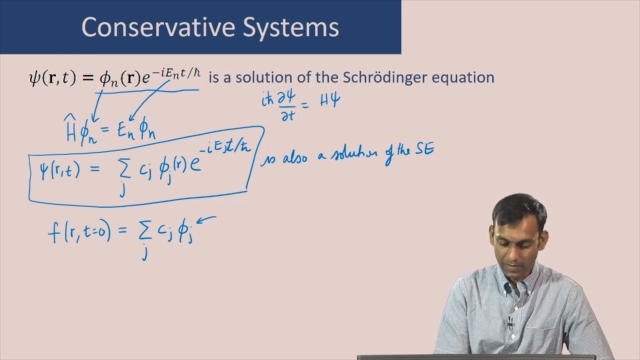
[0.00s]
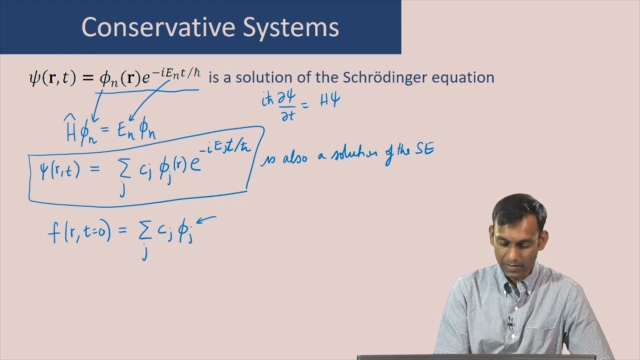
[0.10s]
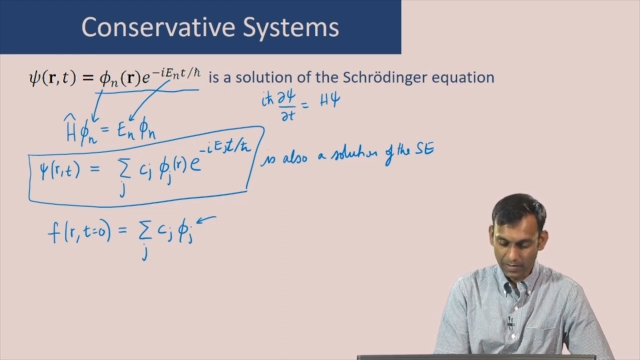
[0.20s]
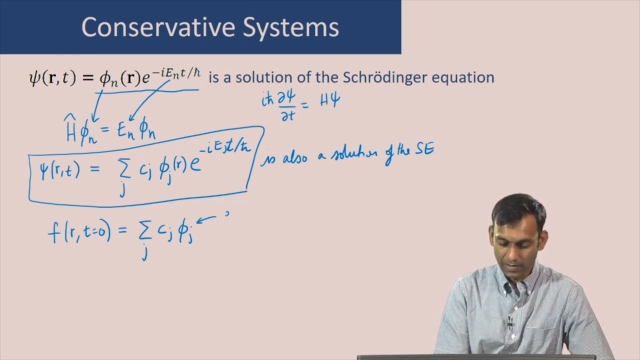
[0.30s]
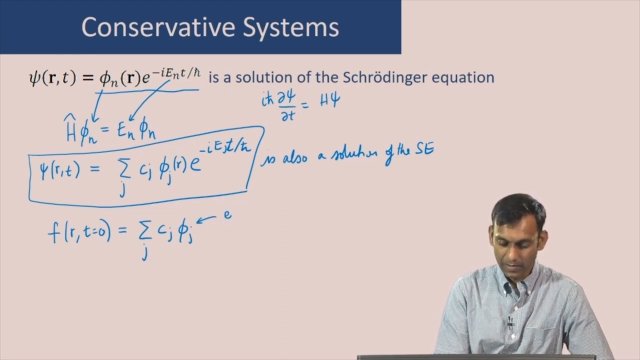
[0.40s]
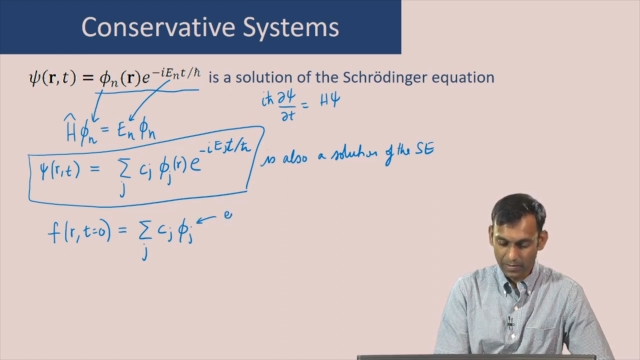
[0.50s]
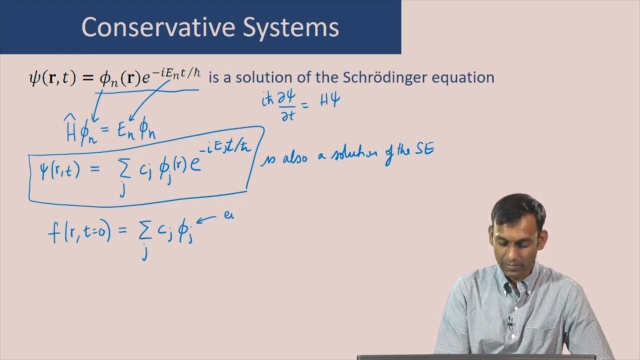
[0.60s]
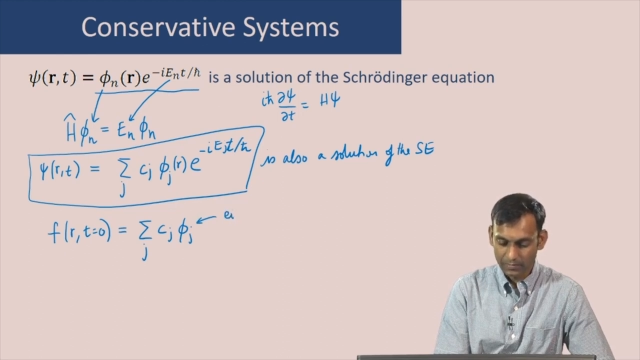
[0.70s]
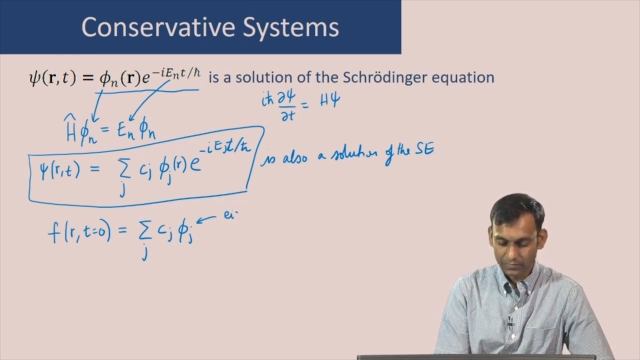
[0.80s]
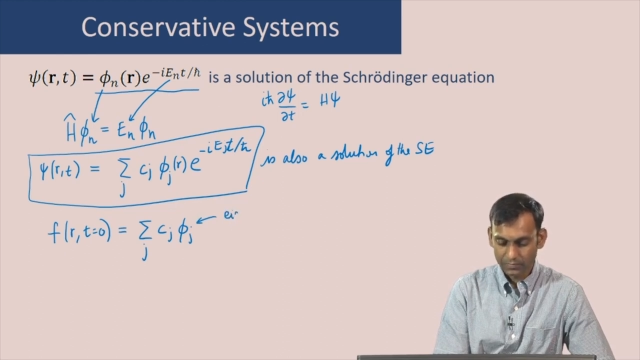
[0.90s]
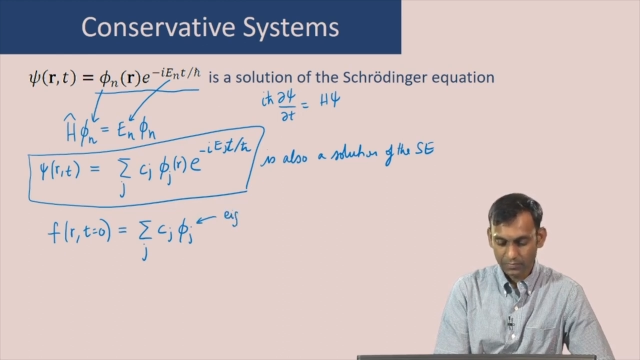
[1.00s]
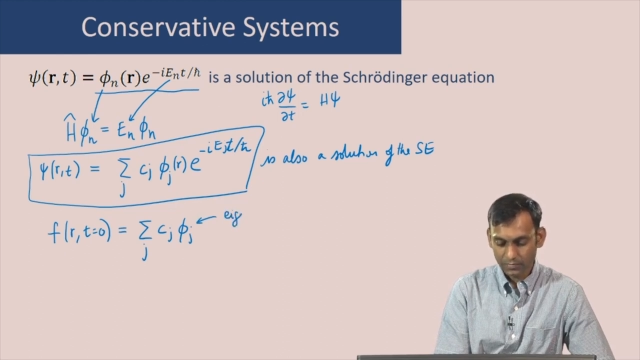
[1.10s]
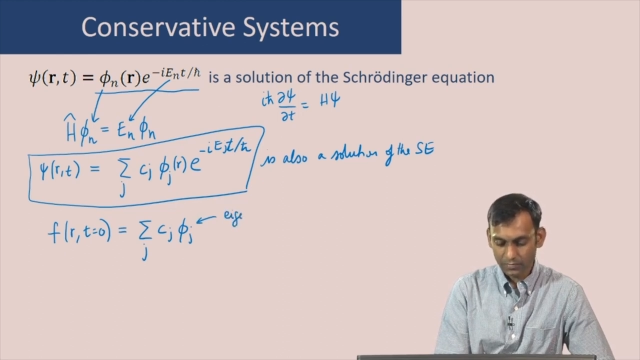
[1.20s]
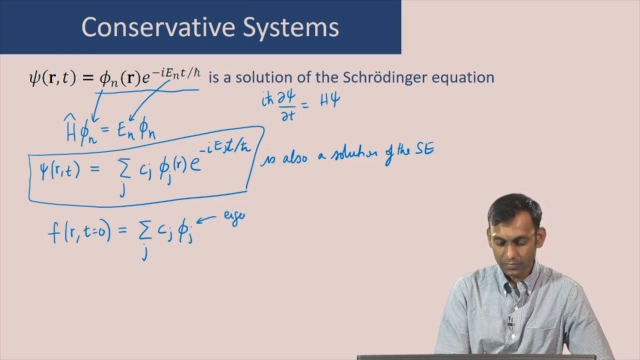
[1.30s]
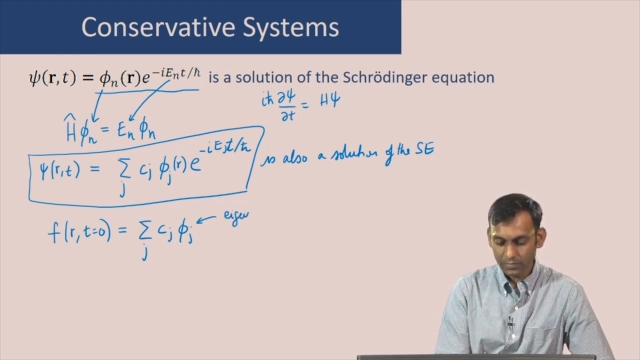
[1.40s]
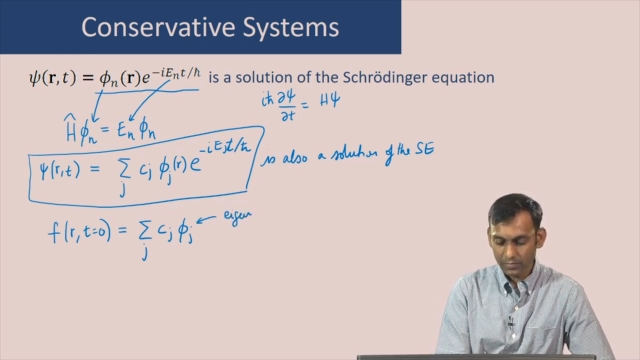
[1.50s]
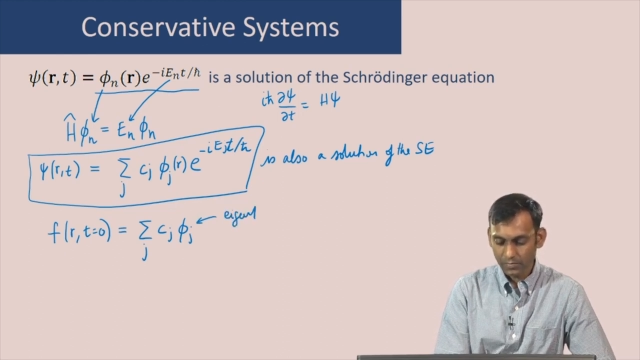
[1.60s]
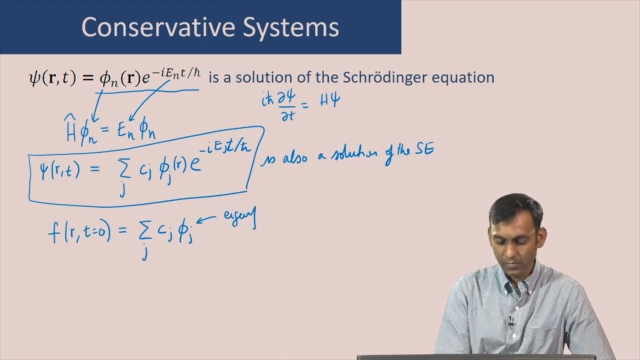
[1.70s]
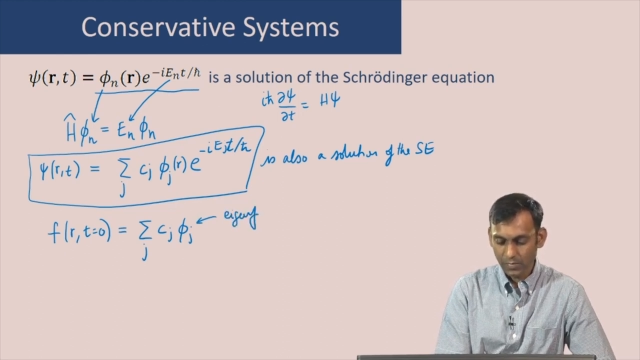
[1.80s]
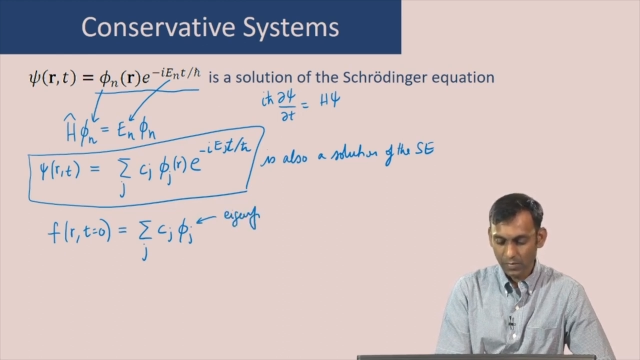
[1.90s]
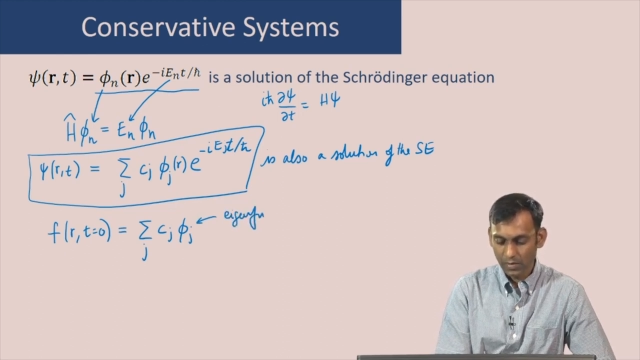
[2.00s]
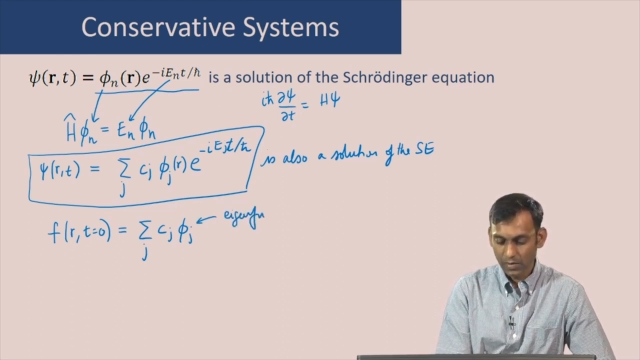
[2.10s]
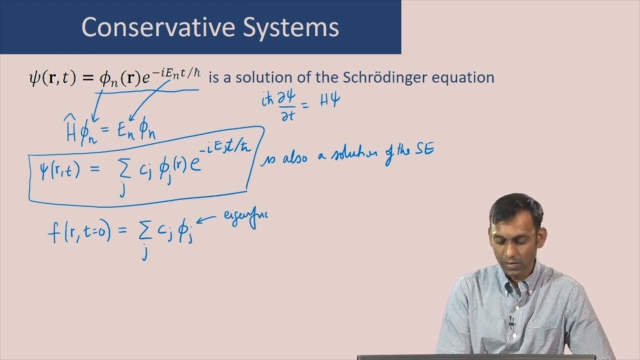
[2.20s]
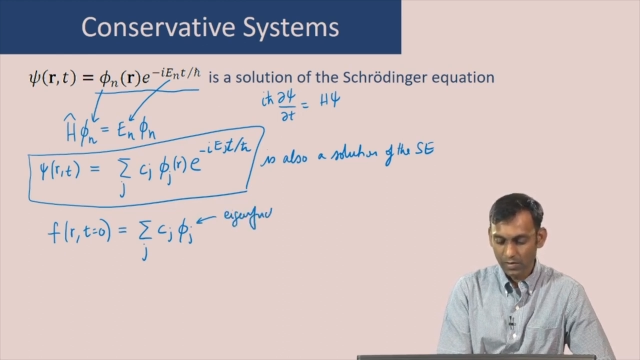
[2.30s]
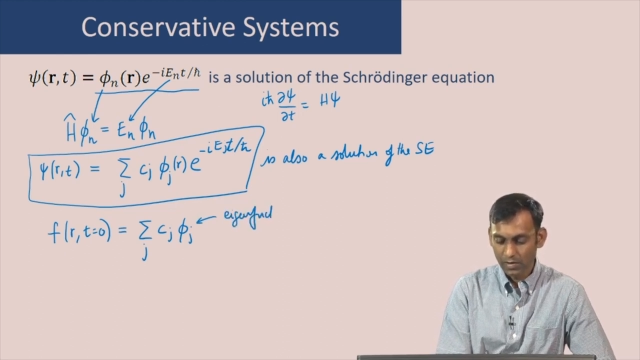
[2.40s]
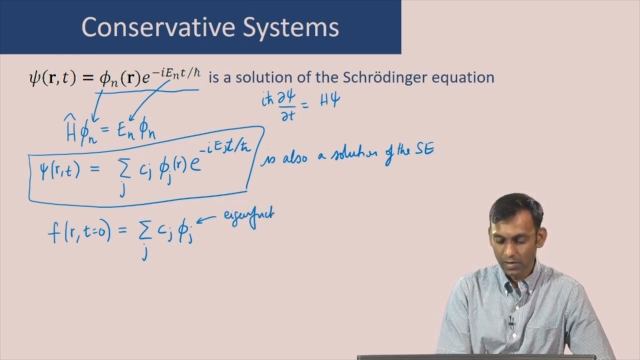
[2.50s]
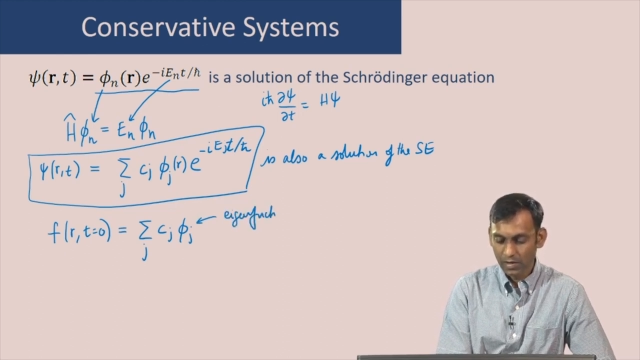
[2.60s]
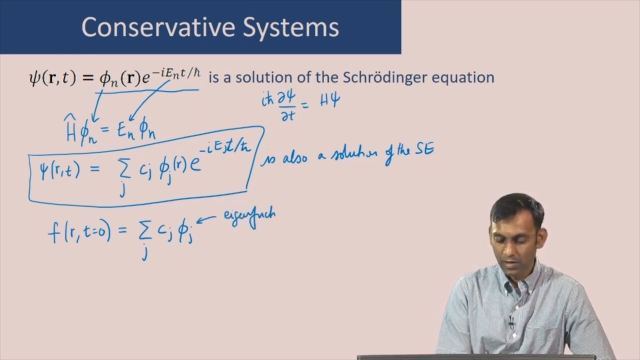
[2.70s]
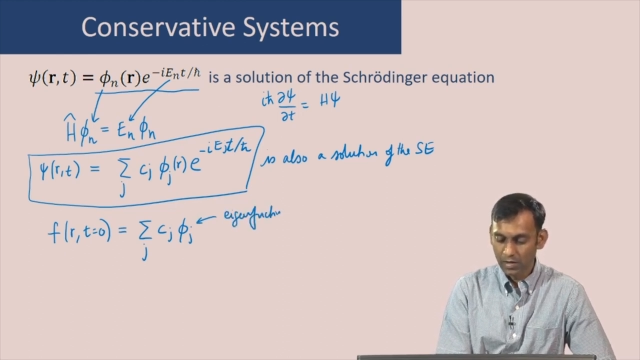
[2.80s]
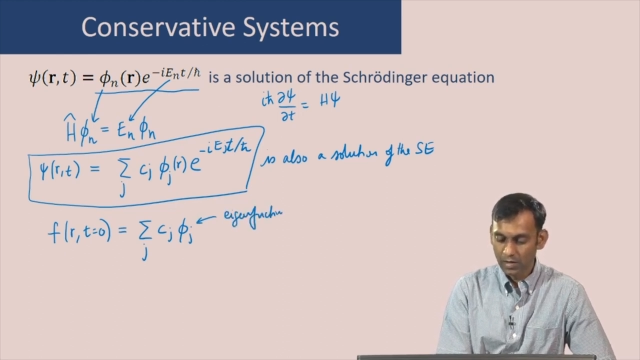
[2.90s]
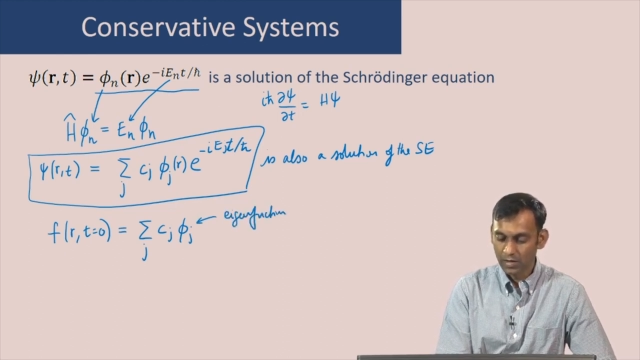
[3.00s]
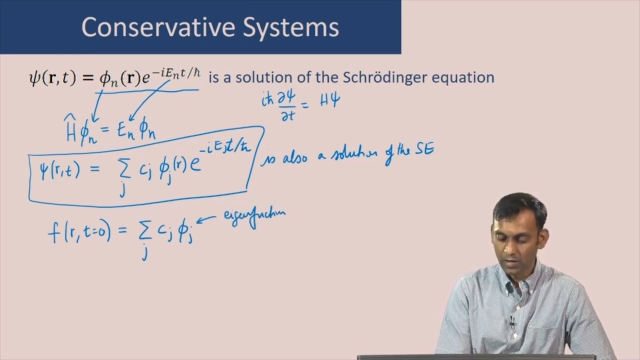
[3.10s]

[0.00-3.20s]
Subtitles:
Nothing is said.